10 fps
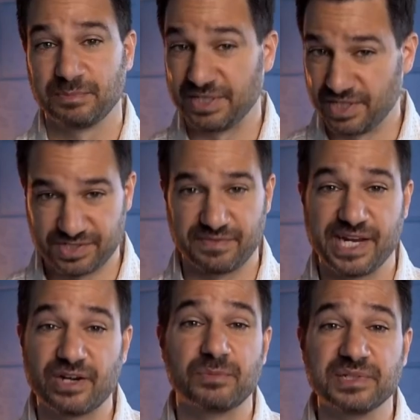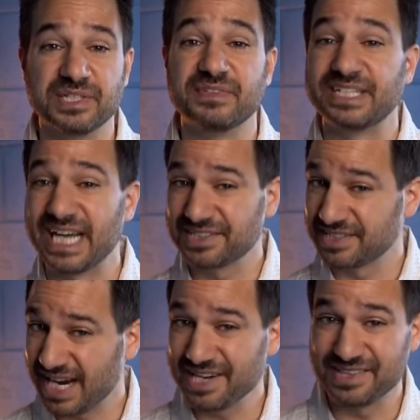Because of their unbelief, God
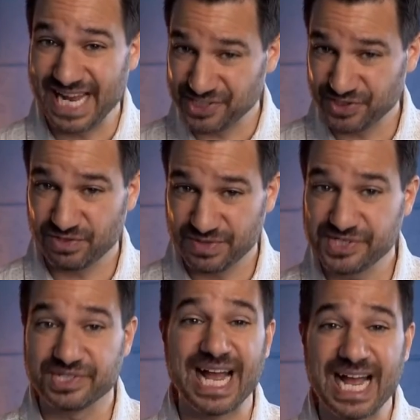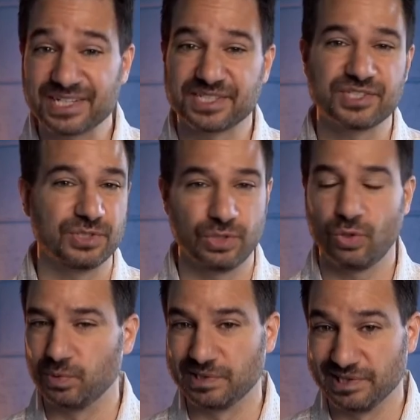denied that generation access to the
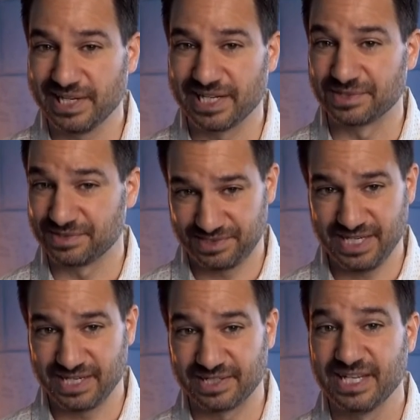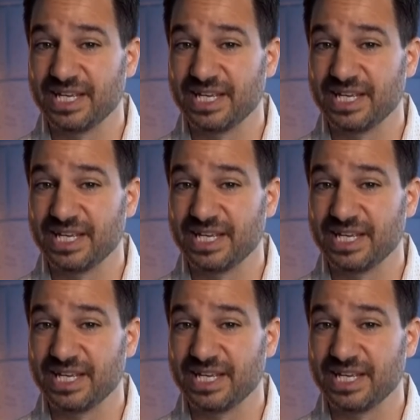Holy Land, saying,